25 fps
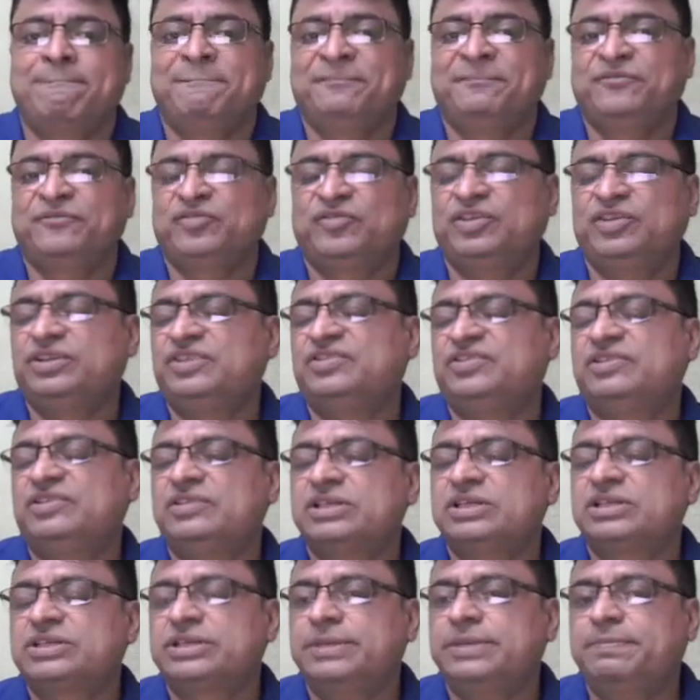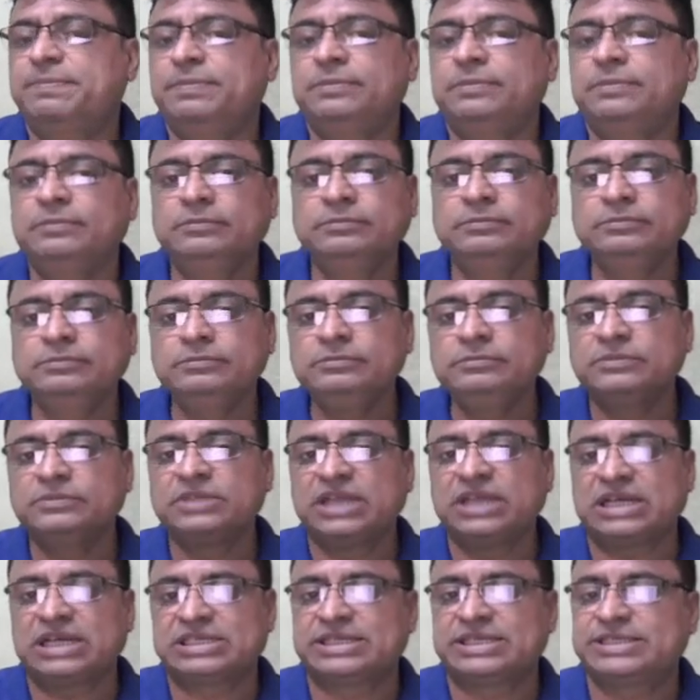See, this is the step,
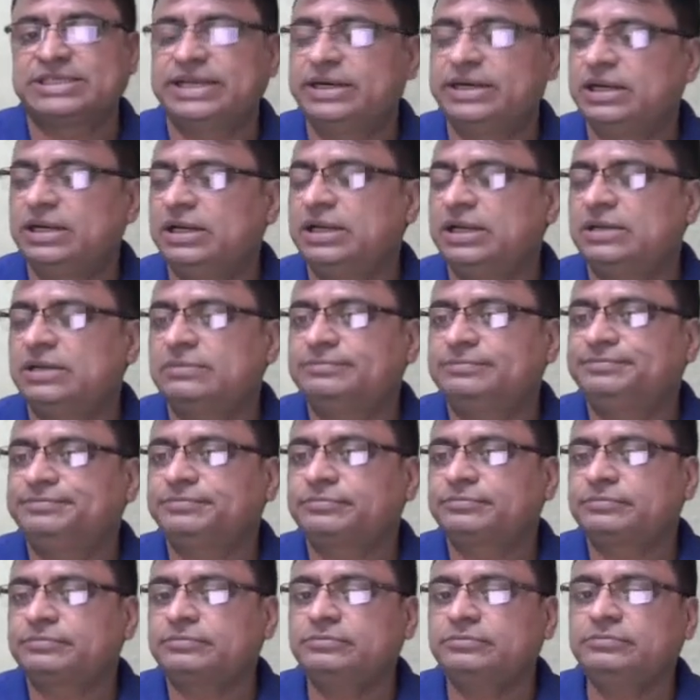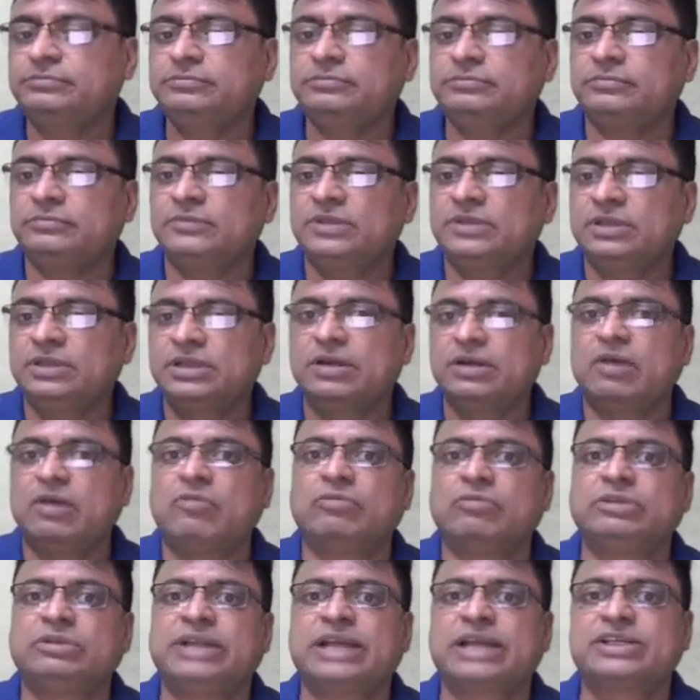as I said earlier.
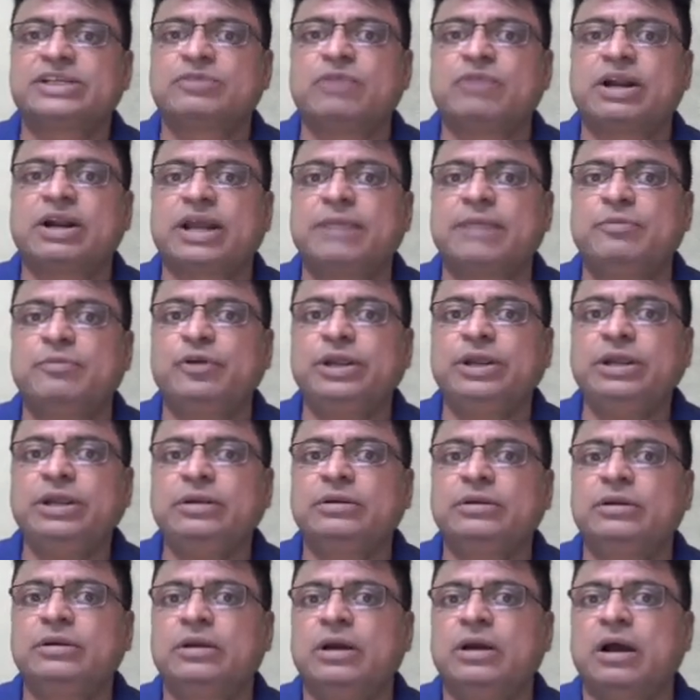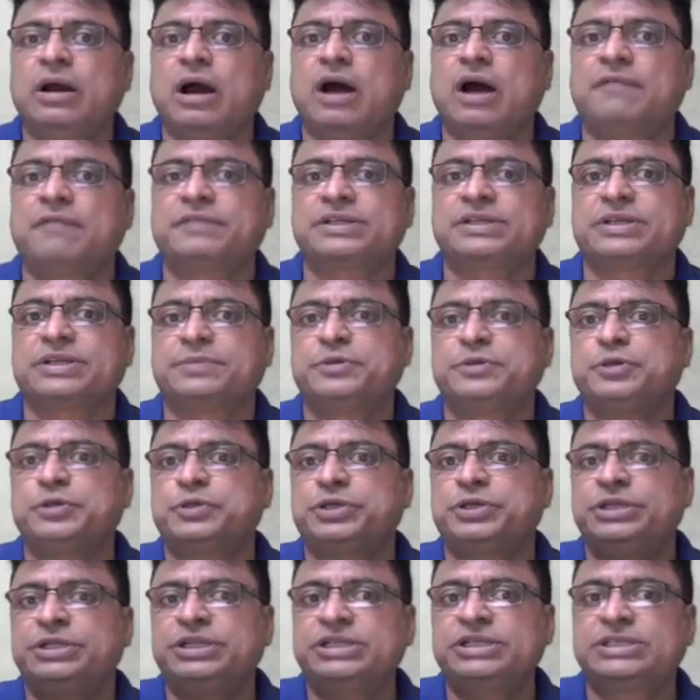Next, what I am doing, after
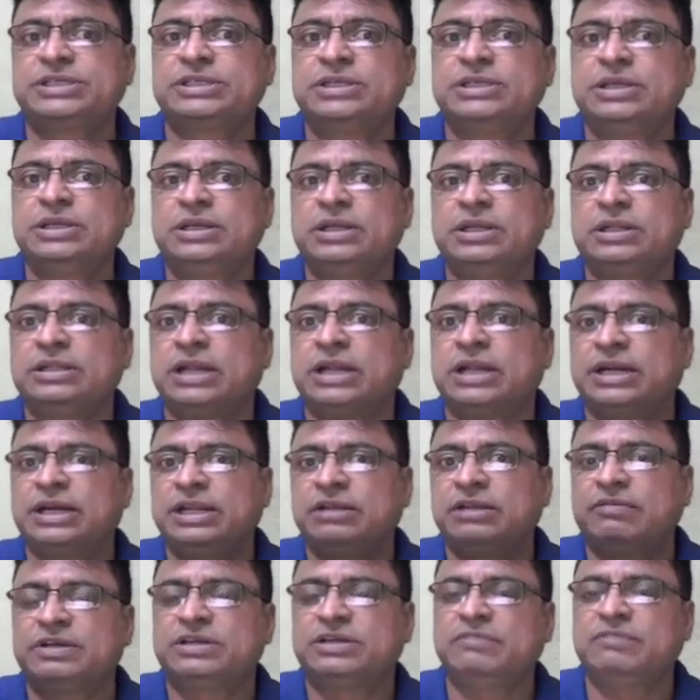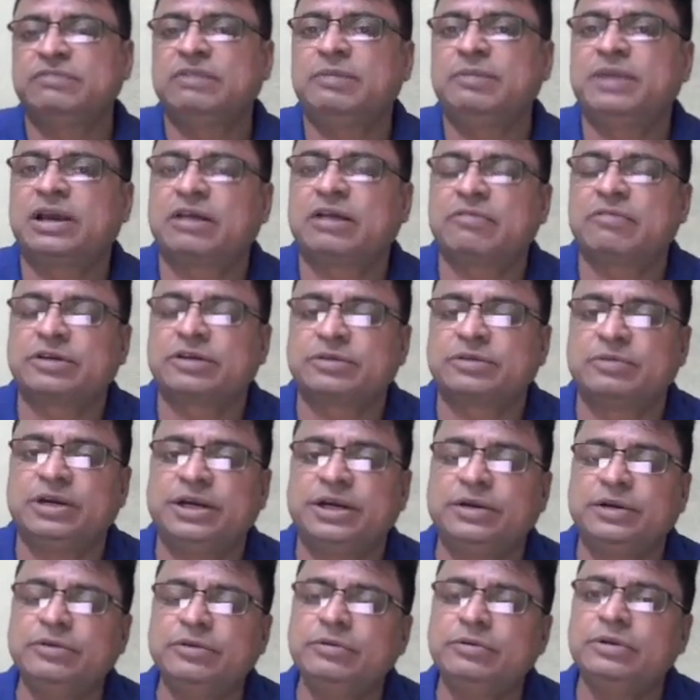substitution this, that equation will be convertible
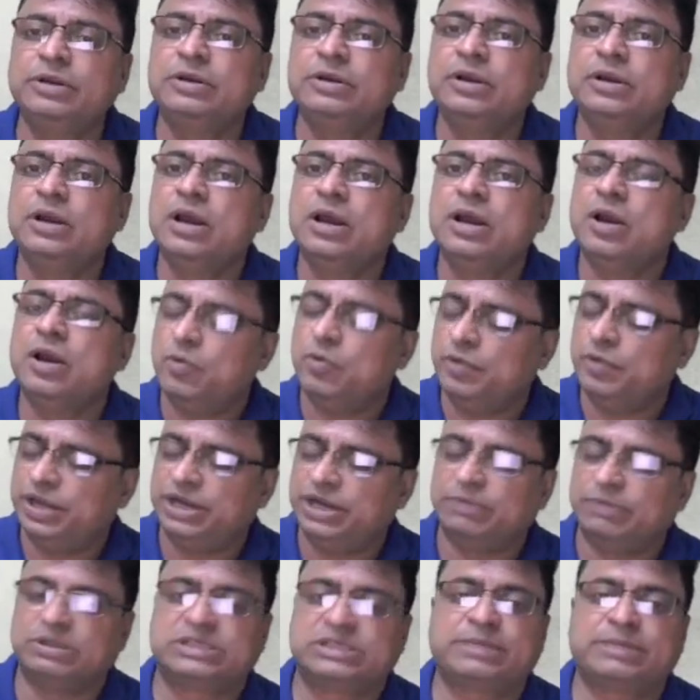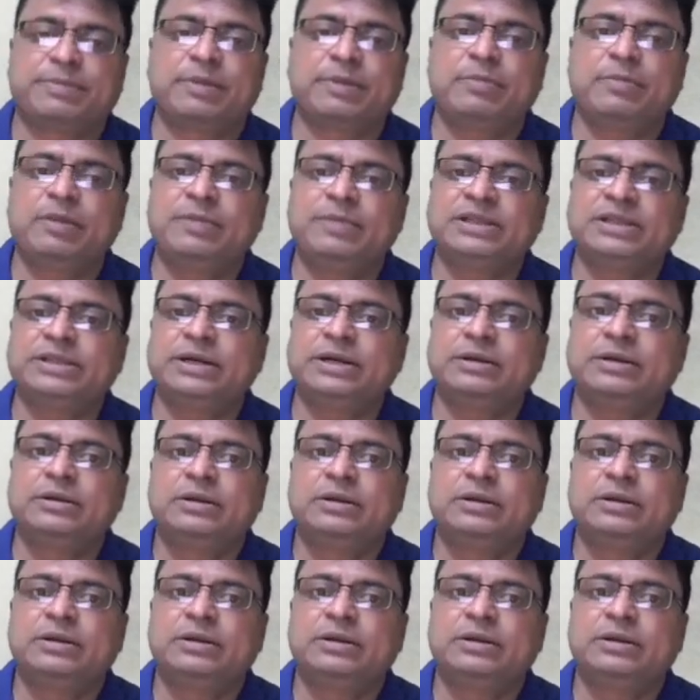into variable separable method,